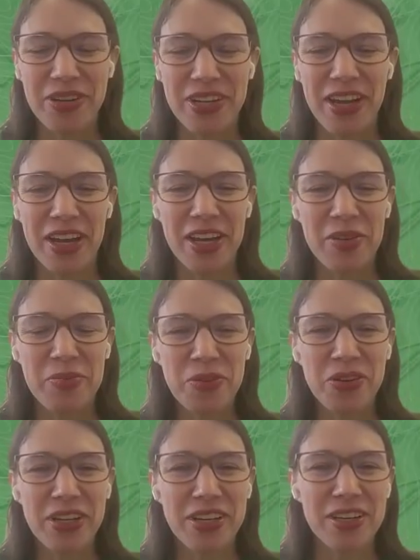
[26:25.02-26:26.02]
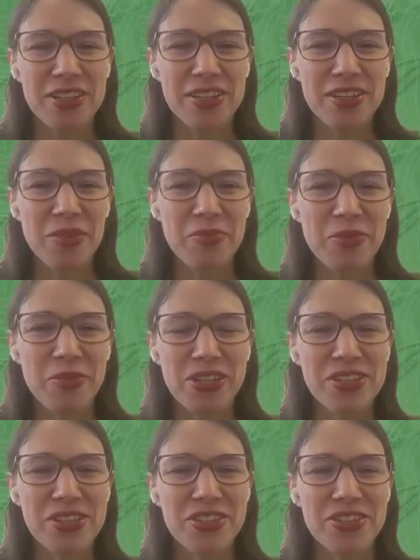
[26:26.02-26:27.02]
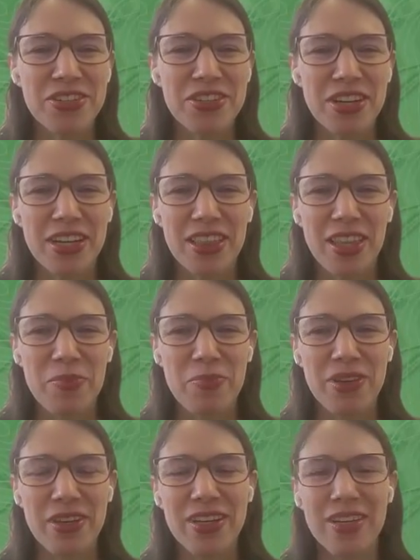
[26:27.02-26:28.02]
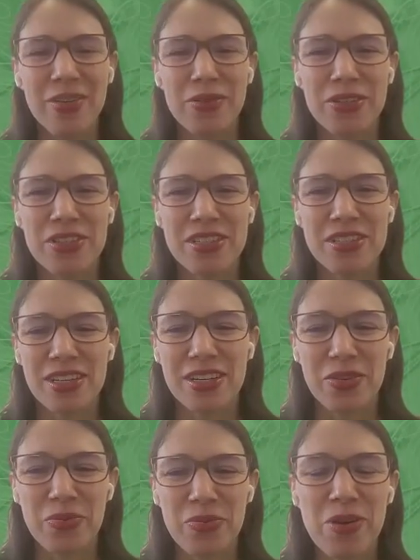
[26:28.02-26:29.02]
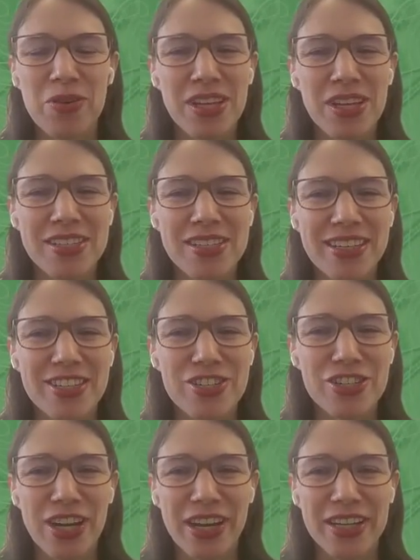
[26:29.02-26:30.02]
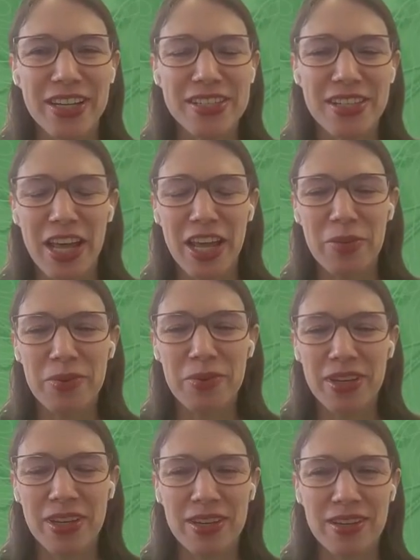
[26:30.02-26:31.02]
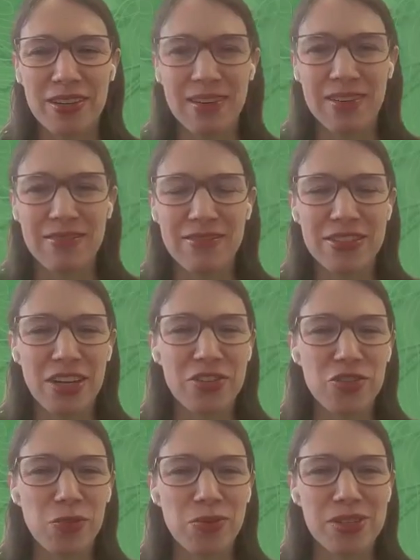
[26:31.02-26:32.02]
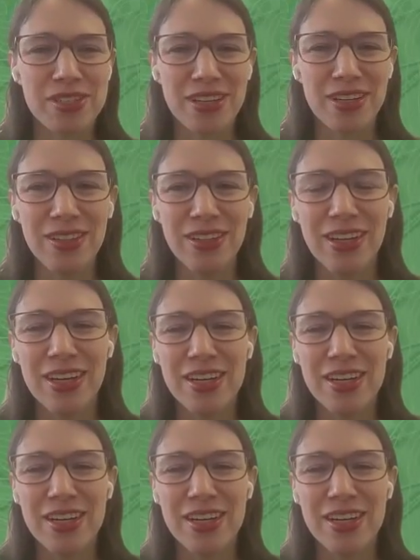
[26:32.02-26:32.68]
everyone. I'm Maria Hunter. I'm a researcher at LAPIG, which is a remote sensing and GIS lab in central Brazil.